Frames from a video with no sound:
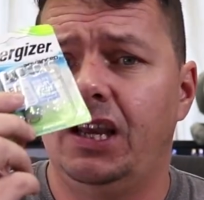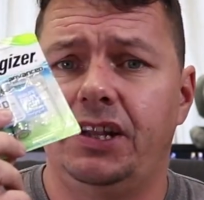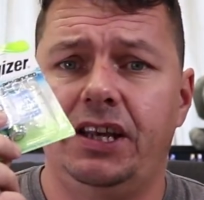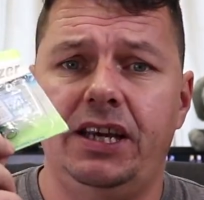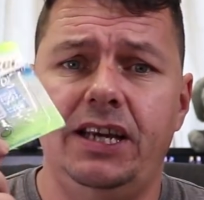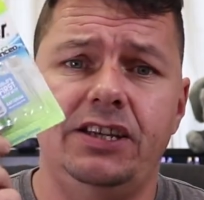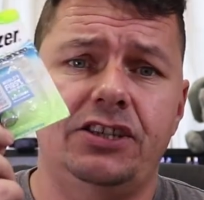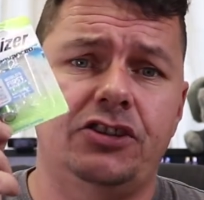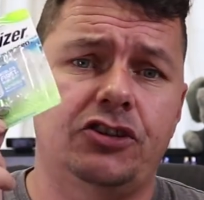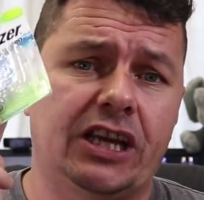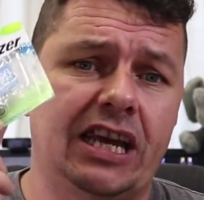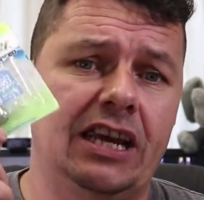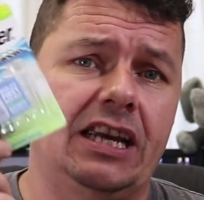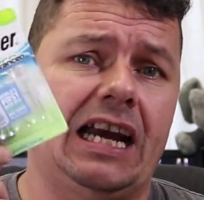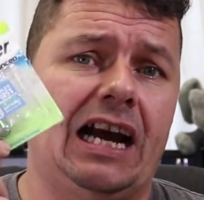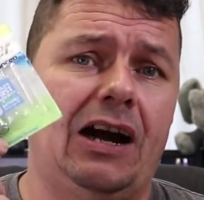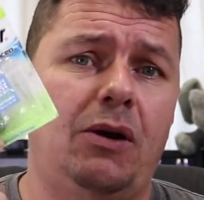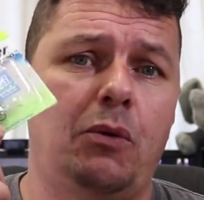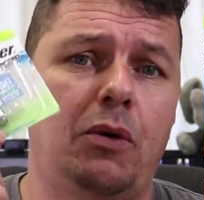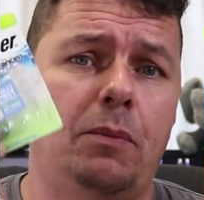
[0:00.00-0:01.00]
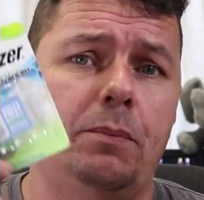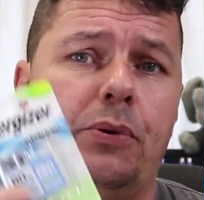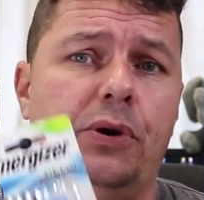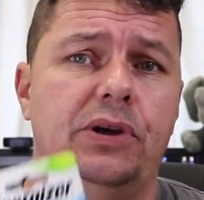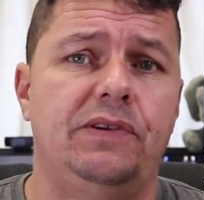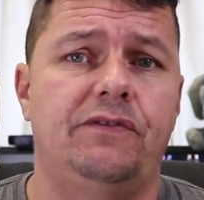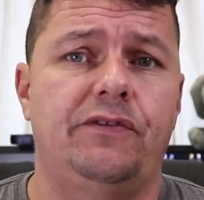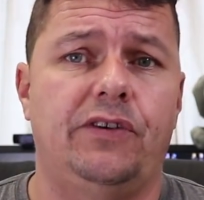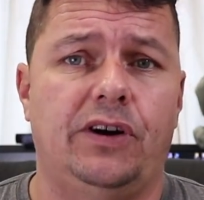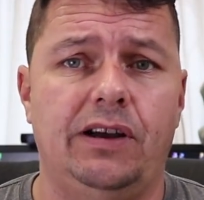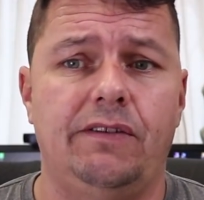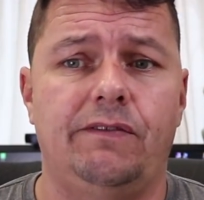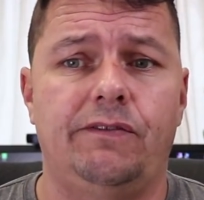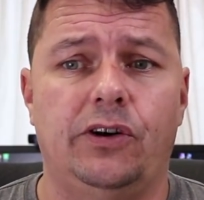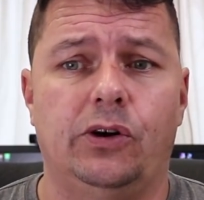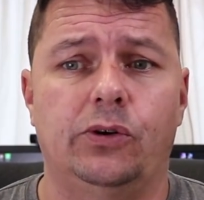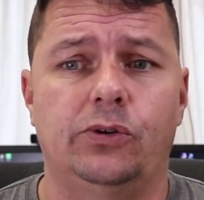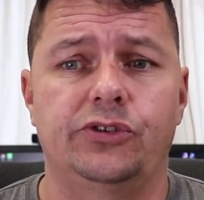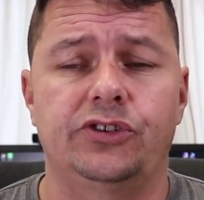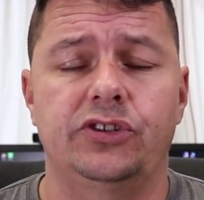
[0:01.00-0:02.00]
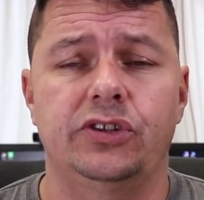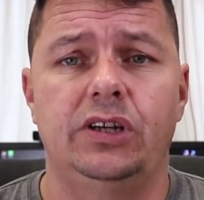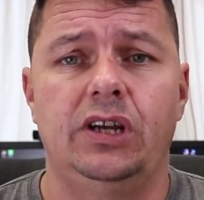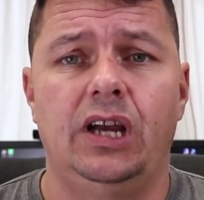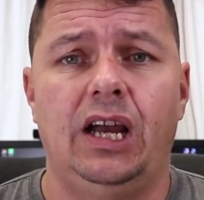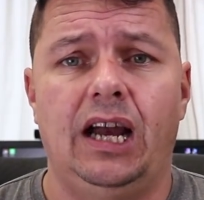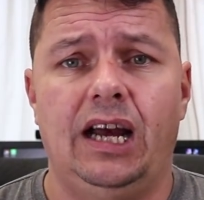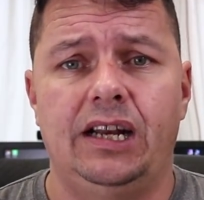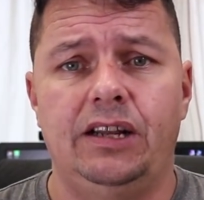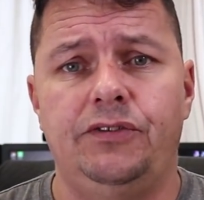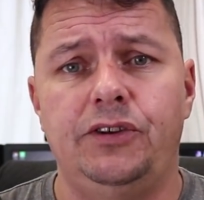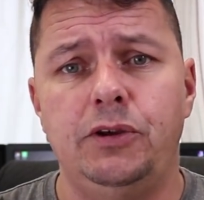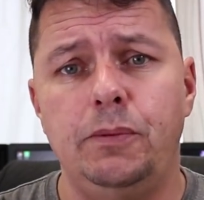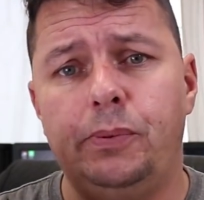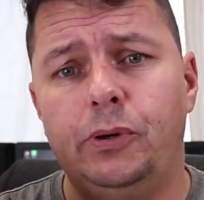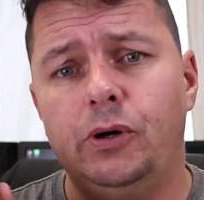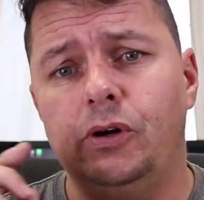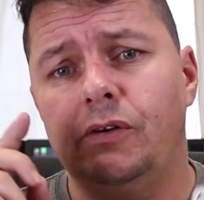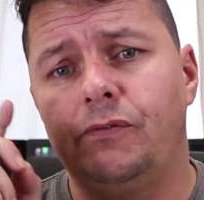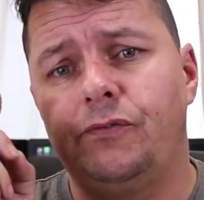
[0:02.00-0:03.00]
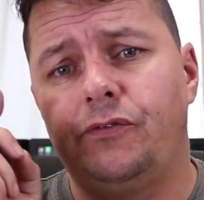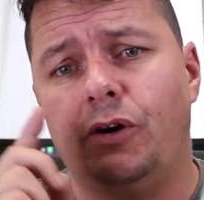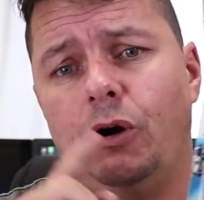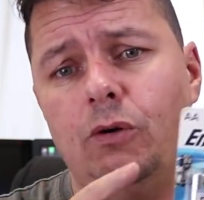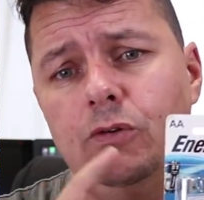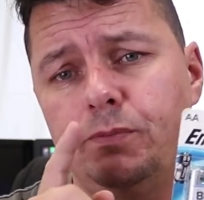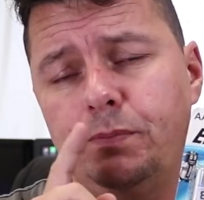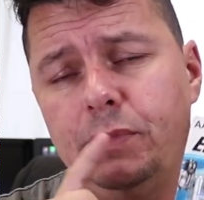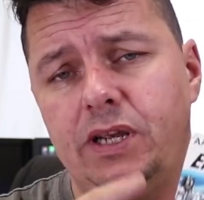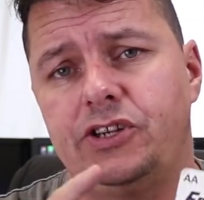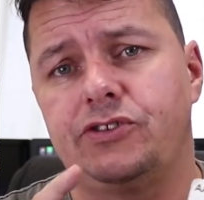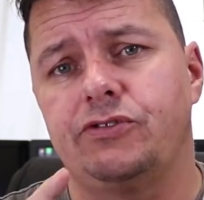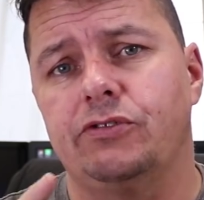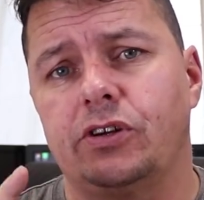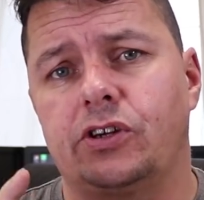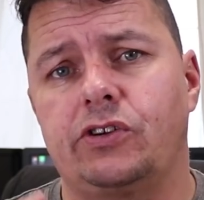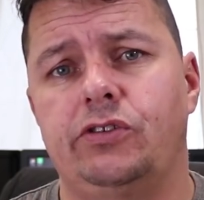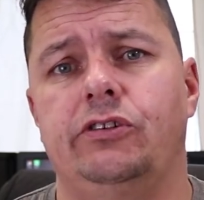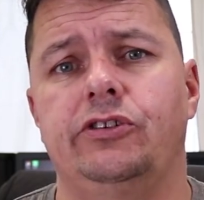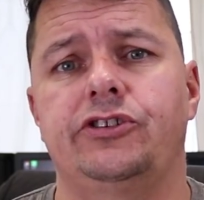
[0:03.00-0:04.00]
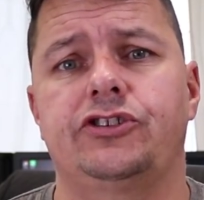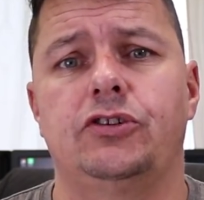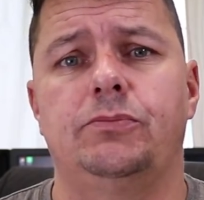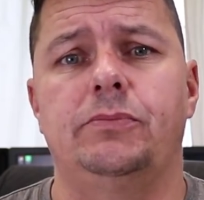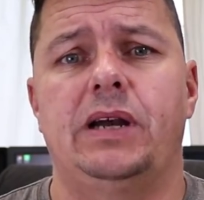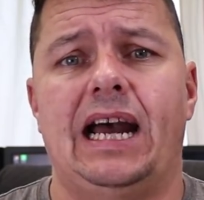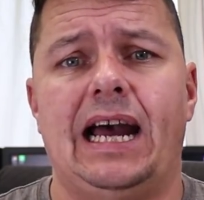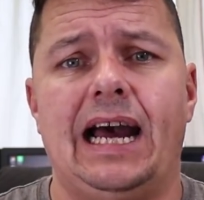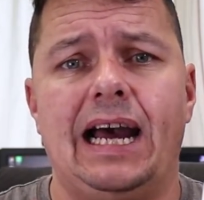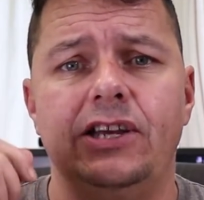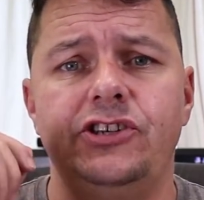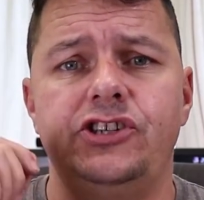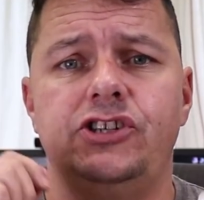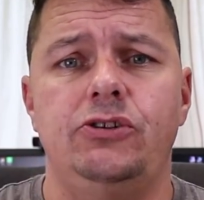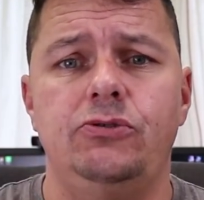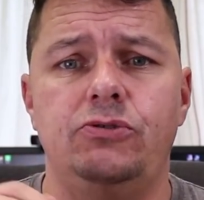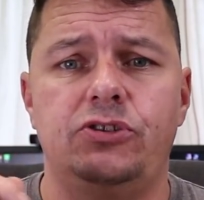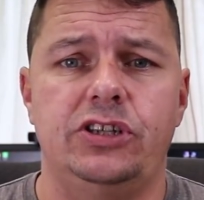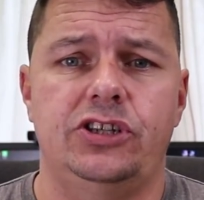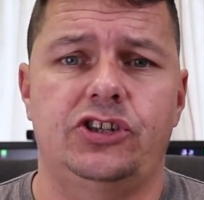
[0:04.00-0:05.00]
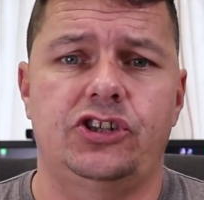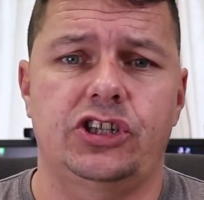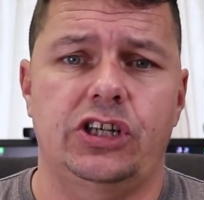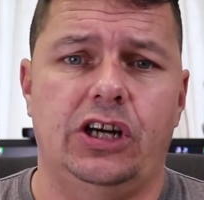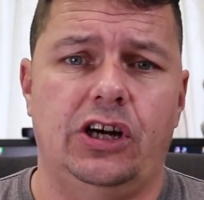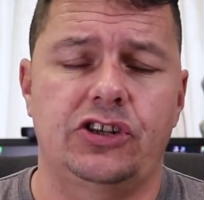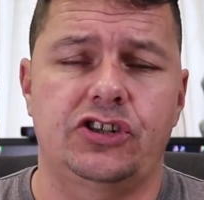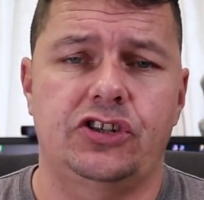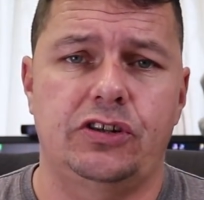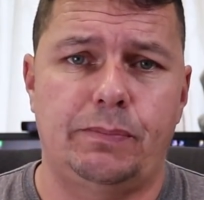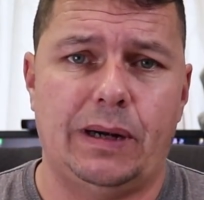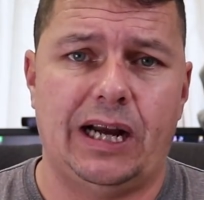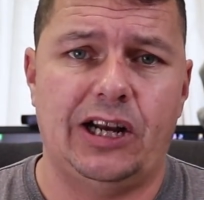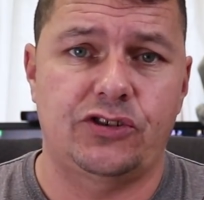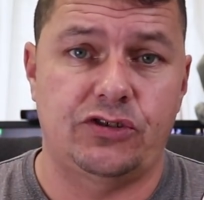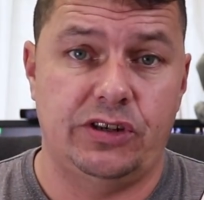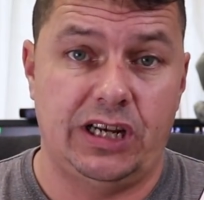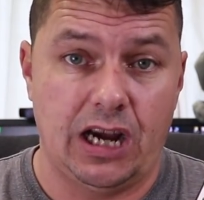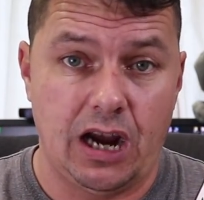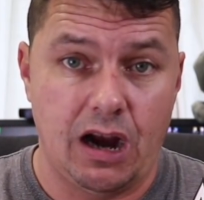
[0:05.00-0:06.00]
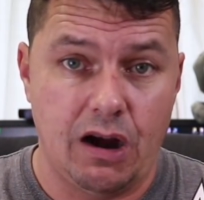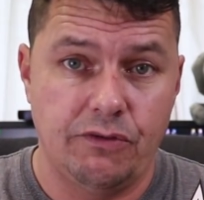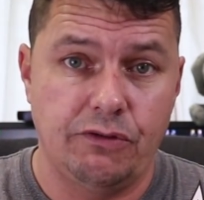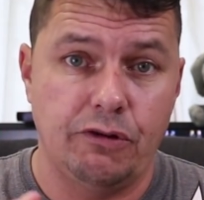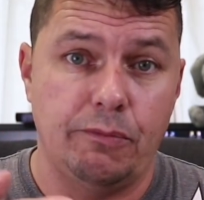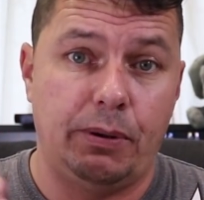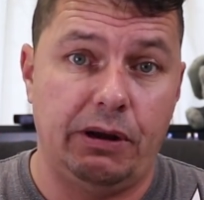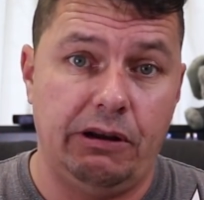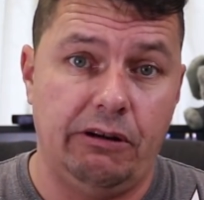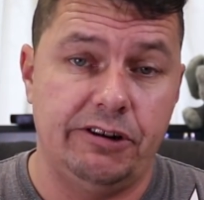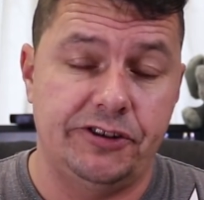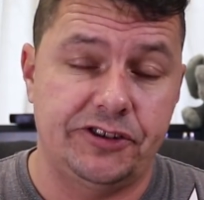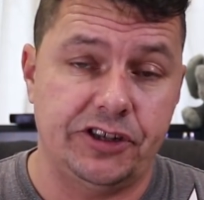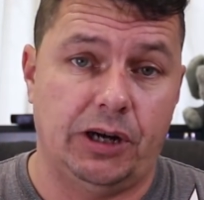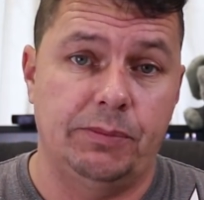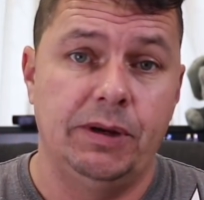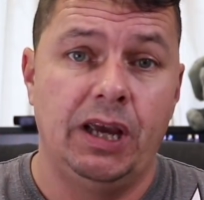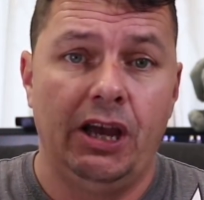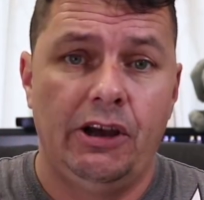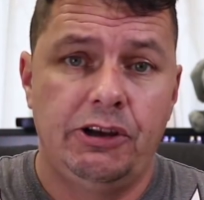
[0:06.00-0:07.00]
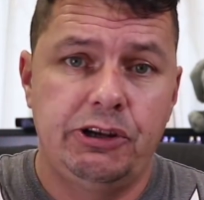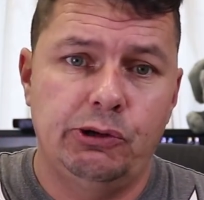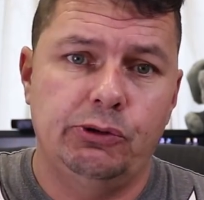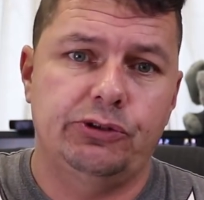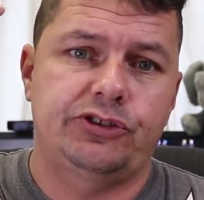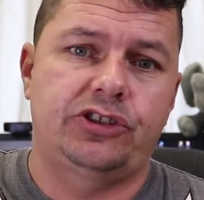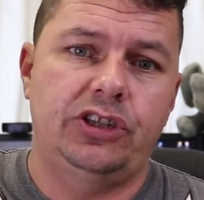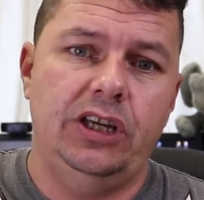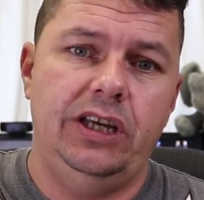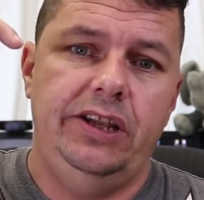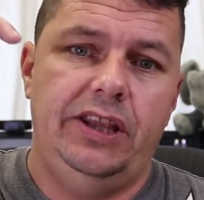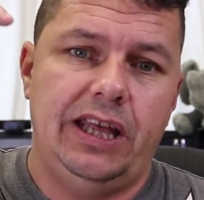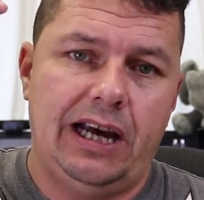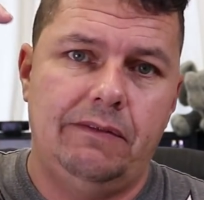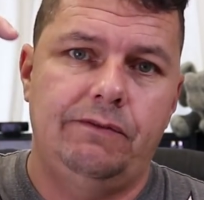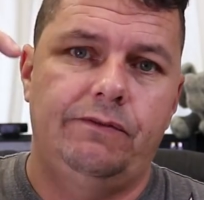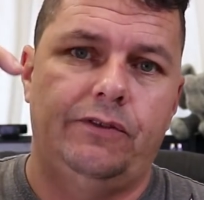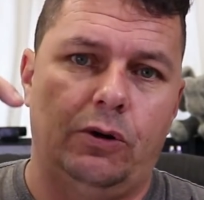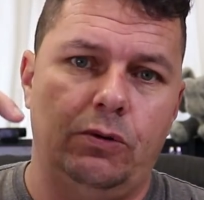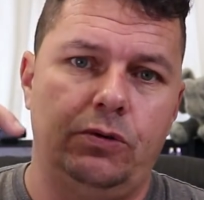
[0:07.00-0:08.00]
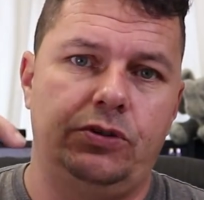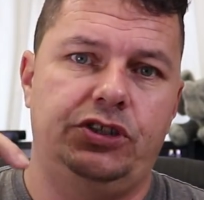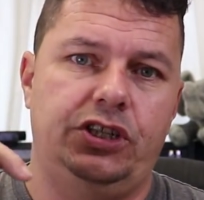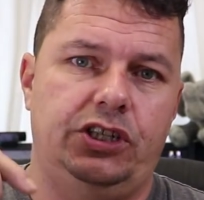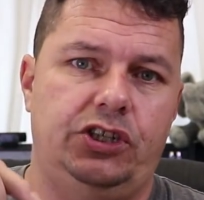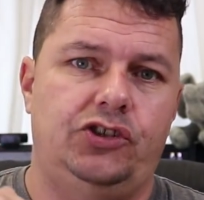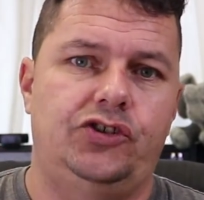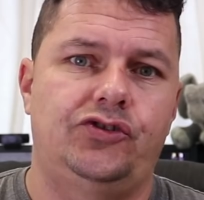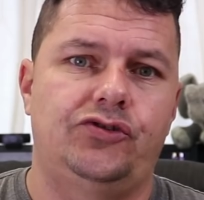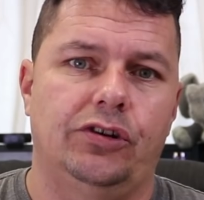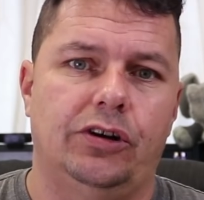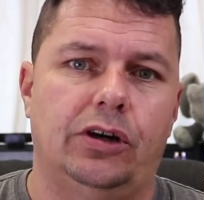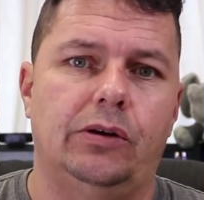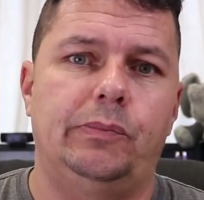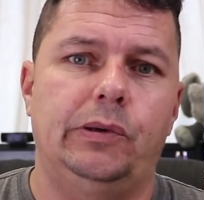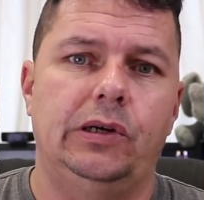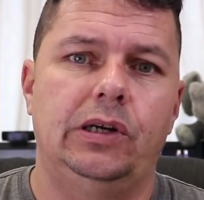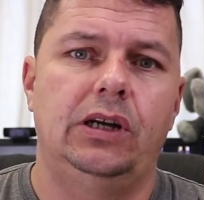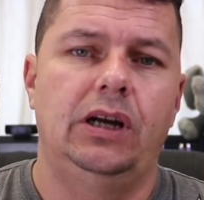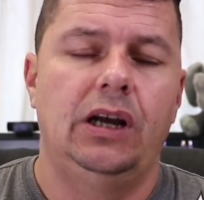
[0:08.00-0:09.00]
These kick out 1.5 volts. And if you put a voltmeter across them, as you discharge the battery over a period of time, you'll see that voltage drop.